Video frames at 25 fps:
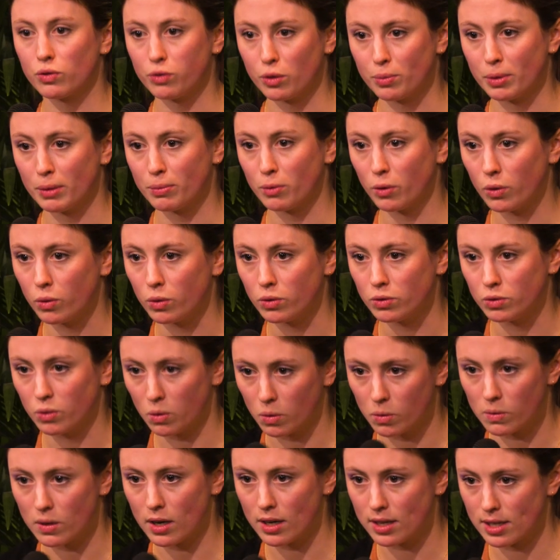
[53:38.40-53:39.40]
for people who
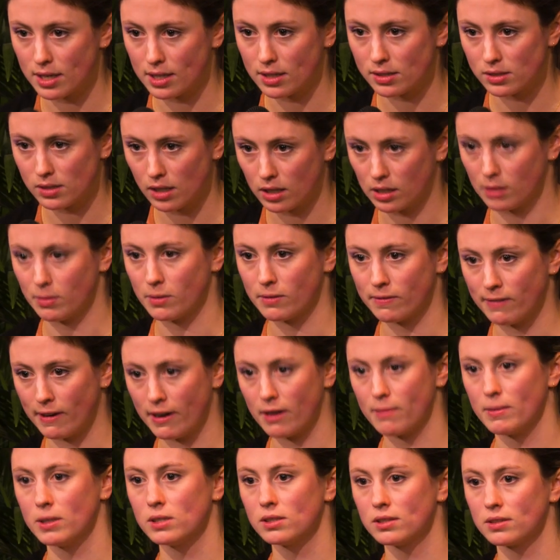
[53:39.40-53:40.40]
don't work in a startup
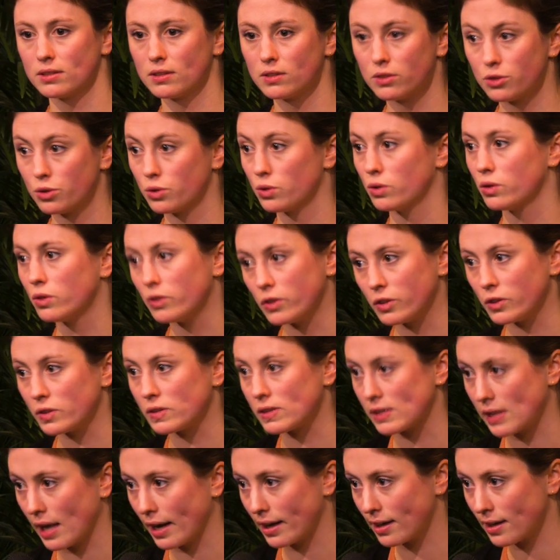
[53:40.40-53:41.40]
environment to use
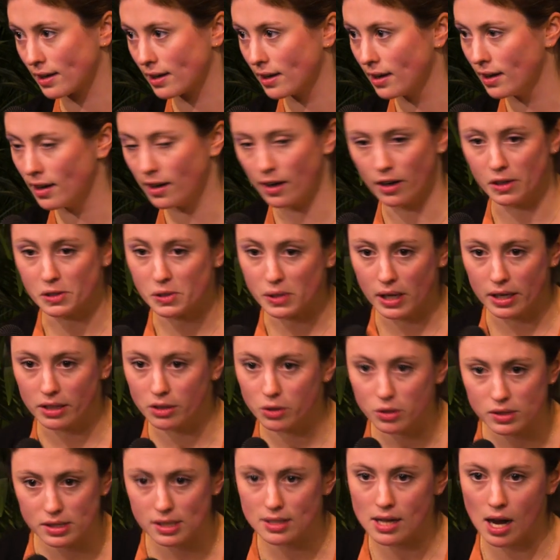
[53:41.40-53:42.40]
Slack. Uh, so I
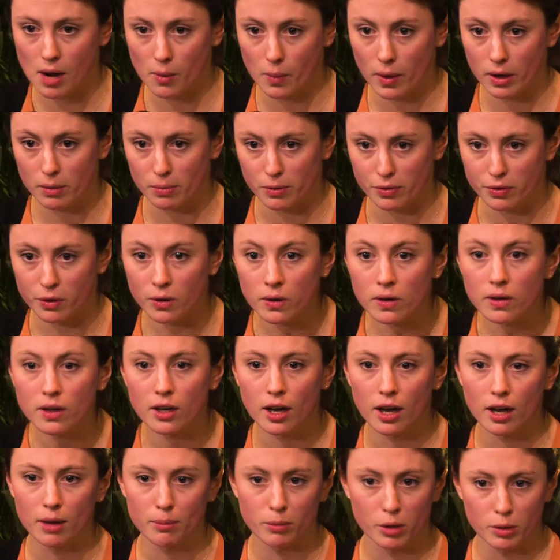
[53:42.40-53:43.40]
used it at work before,
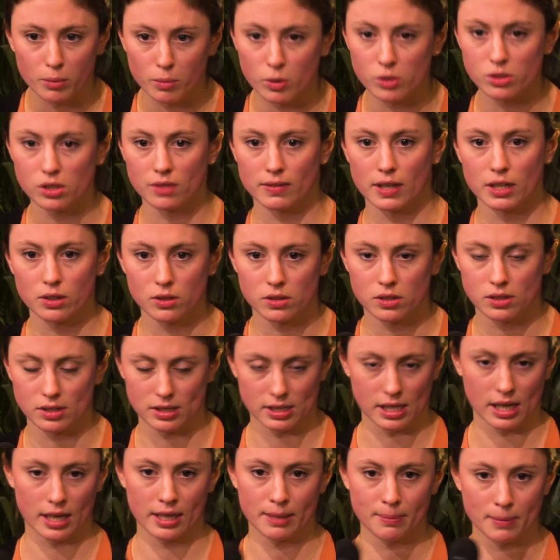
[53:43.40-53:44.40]
uh, but most of our
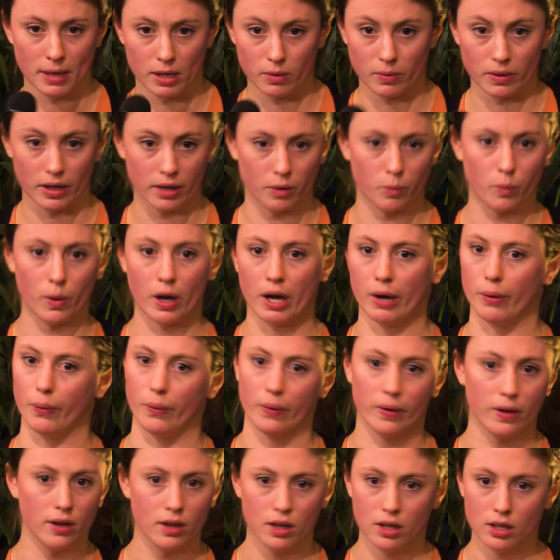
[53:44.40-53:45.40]
users came and were like,
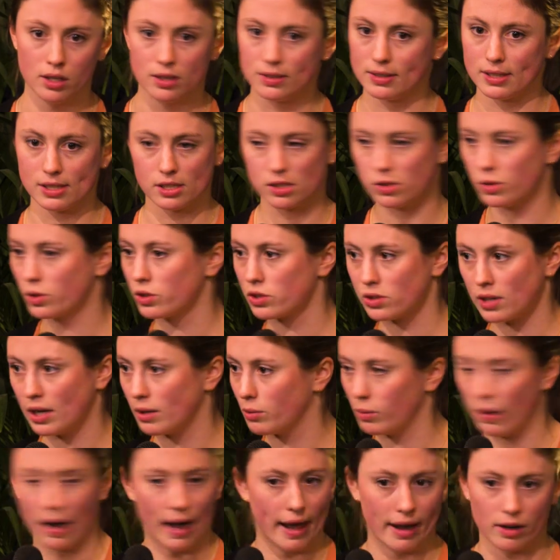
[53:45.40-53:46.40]
wow, this looks,
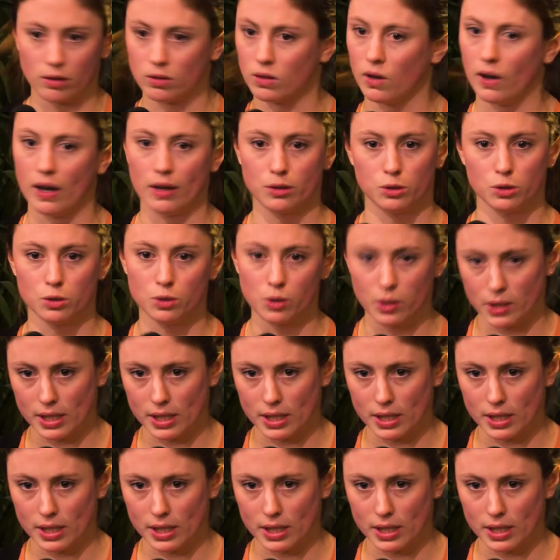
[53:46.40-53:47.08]
I don't know how to do